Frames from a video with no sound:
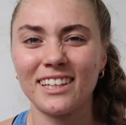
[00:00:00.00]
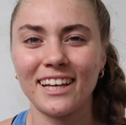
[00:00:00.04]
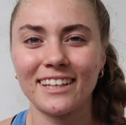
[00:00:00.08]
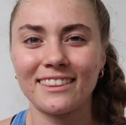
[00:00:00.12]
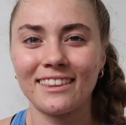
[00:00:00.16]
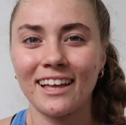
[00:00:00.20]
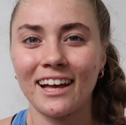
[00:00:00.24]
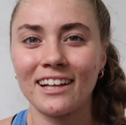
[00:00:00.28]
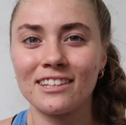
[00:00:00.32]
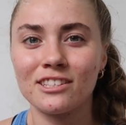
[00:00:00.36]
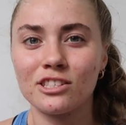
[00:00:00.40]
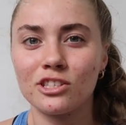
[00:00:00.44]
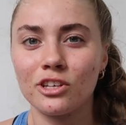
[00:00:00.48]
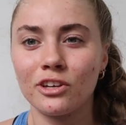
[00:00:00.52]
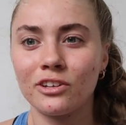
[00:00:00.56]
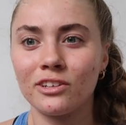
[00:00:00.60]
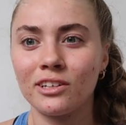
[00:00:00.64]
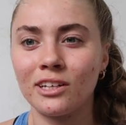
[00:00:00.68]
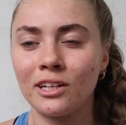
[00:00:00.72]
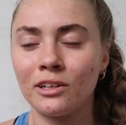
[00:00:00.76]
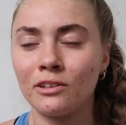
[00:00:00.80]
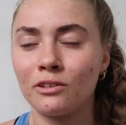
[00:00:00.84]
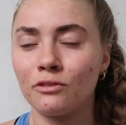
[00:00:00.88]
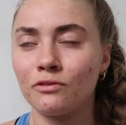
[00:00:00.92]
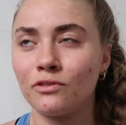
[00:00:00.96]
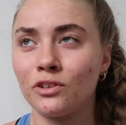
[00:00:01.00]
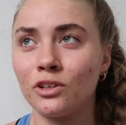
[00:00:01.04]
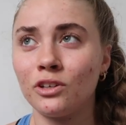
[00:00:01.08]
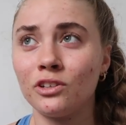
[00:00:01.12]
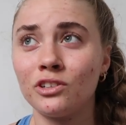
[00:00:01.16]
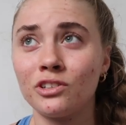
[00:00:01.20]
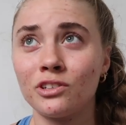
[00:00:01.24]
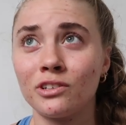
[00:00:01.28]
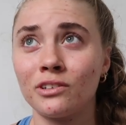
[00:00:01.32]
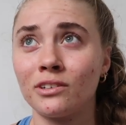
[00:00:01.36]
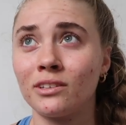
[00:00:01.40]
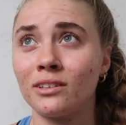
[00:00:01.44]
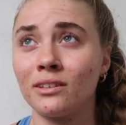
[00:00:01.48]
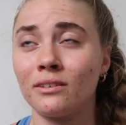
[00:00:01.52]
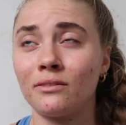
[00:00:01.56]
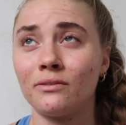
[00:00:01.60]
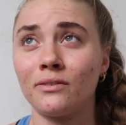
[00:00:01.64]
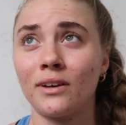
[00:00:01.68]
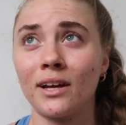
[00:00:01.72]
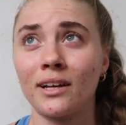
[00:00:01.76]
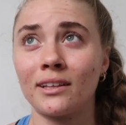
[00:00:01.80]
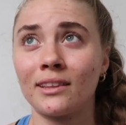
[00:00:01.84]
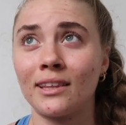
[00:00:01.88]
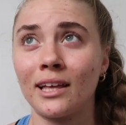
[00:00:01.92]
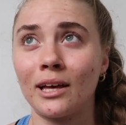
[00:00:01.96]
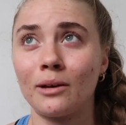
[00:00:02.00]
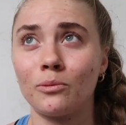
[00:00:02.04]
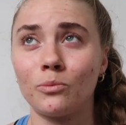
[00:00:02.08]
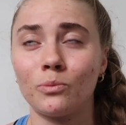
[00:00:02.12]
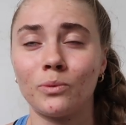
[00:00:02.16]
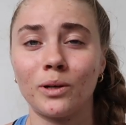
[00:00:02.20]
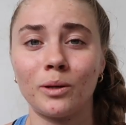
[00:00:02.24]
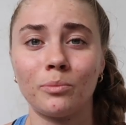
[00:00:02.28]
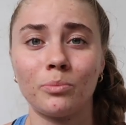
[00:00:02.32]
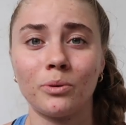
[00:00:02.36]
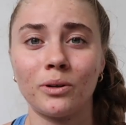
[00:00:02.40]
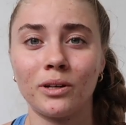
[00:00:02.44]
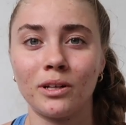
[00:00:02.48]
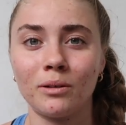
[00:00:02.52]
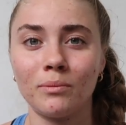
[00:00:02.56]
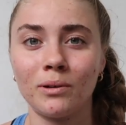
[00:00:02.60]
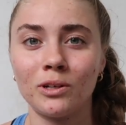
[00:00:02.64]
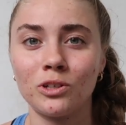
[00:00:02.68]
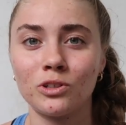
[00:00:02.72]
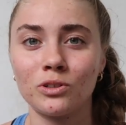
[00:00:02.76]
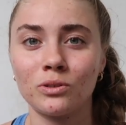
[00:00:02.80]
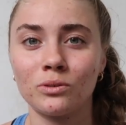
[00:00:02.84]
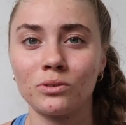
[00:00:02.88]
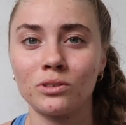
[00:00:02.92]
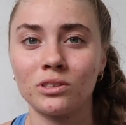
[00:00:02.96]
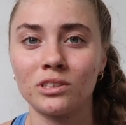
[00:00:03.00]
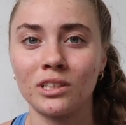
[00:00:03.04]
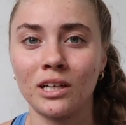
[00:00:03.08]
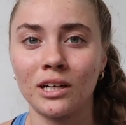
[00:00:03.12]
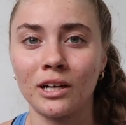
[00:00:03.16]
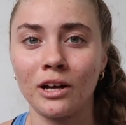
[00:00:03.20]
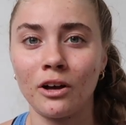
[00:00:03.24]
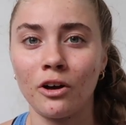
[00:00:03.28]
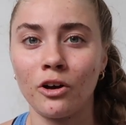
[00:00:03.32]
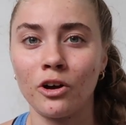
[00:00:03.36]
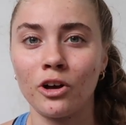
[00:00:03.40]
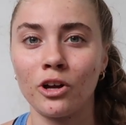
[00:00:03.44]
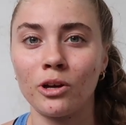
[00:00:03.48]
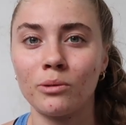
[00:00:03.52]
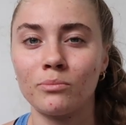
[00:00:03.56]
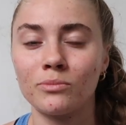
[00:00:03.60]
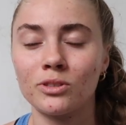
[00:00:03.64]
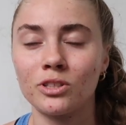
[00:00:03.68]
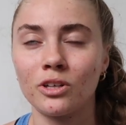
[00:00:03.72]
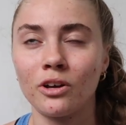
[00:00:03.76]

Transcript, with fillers: Like the uncertainty of the future and the fact that we're pretty much all stuck at home.